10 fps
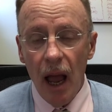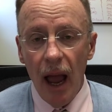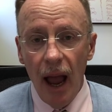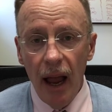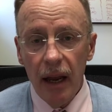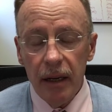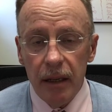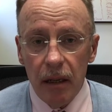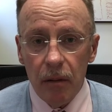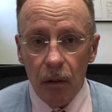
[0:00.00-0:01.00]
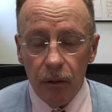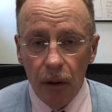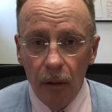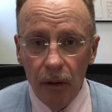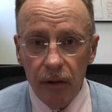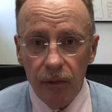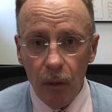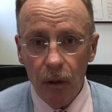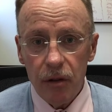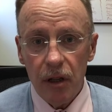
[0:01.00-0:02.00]
and alternative
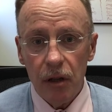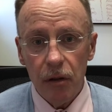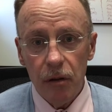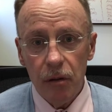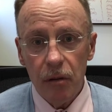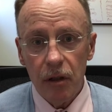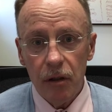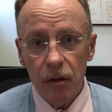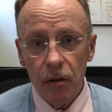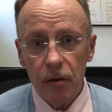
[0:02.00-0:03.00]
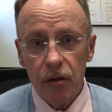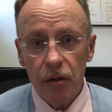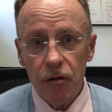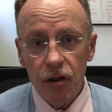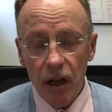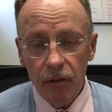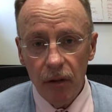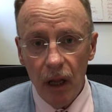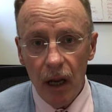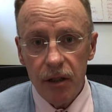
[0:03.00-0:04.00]
words that you can use to
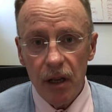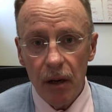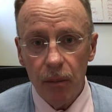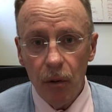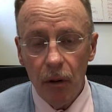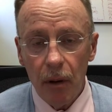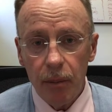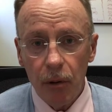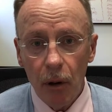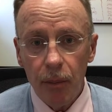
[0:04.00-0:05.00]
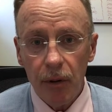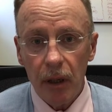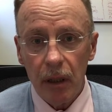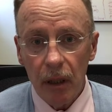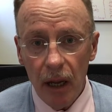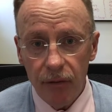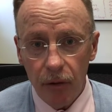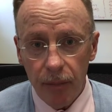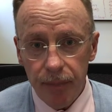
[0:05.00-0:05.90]
generalize at a more appropriate level.